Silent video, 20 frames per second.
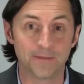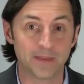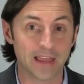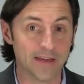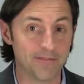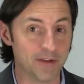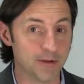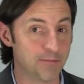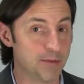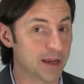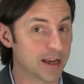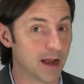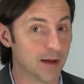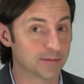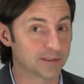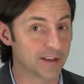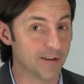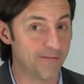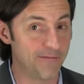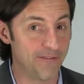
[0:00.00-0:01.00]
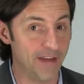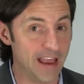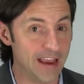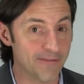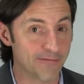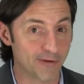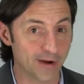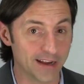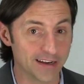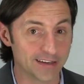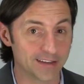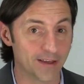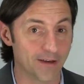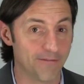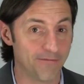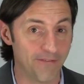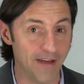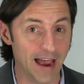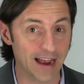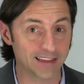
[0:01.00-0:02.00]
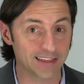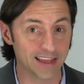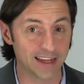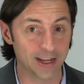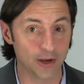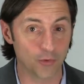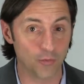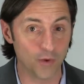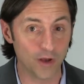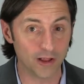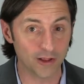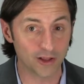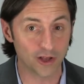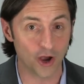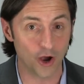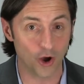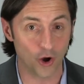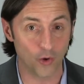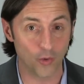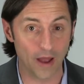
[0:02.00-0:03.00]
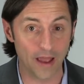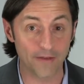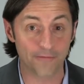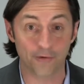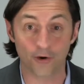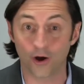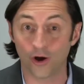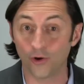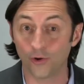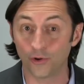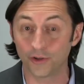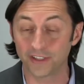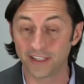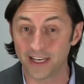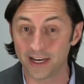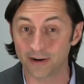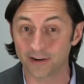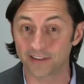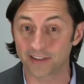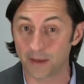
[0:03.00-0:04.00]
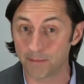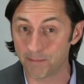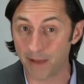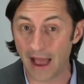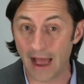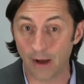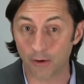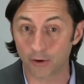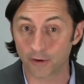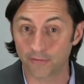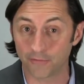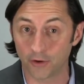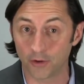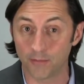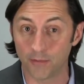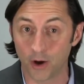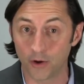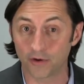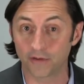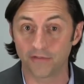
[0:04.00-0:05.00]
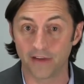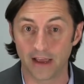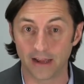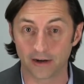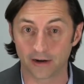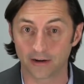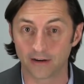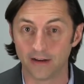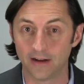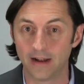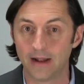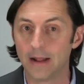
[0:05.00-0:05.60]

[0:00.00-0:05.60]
If it becomes a favorite, the fact that it will go away for a whole year is a powerful motivator.